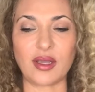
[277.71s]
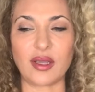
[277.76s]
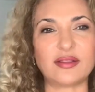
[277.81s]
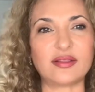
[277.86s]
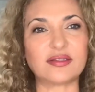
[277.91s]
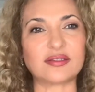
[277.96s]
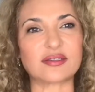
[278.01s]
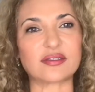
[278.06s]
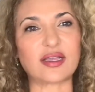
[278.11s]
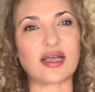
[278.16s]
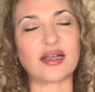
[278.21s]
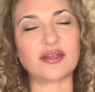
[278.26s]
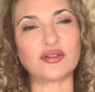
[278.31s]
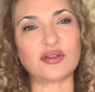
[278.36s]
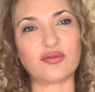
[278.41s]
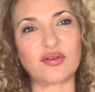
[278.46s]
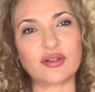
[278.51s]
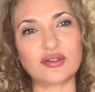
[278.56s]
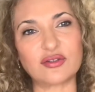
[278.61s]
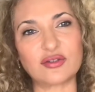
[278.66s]
this kind
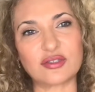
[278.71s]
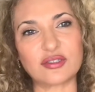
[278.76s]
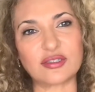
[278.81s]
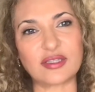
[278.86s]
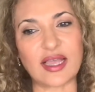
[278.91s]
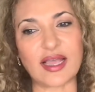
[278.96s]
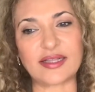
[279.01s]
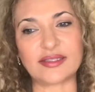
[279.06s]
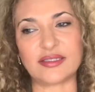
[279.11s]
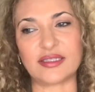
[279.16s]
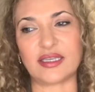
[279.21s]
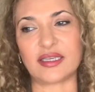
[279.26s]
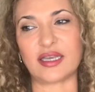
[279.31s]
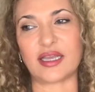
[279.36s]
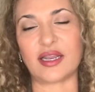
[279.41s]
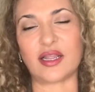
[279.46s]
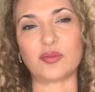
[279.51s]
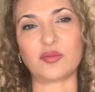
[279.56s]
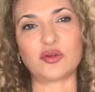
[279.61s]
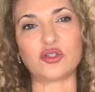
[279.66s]
of understanding
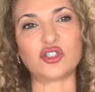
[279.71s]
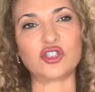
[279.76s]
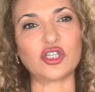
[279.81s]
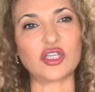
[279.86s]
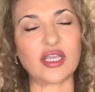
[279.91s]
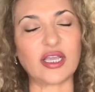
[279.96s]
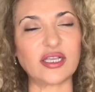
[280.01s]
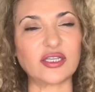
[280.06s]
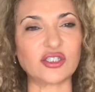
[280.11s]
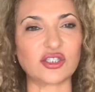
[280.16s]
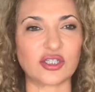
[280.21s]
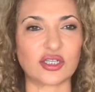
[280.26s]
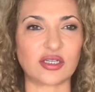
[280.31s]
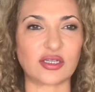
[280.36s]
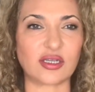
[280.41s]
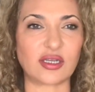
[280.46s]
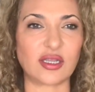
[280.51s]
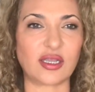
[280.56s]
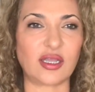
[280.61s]
and appreciation